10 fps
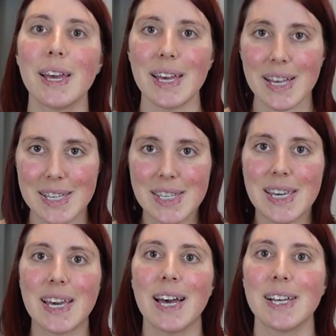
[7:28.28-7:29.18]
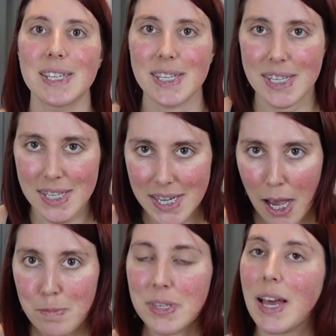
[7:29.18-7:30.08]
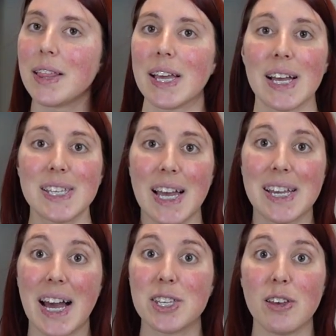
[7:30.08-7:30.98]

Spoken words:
easy steps. And like I said, guys,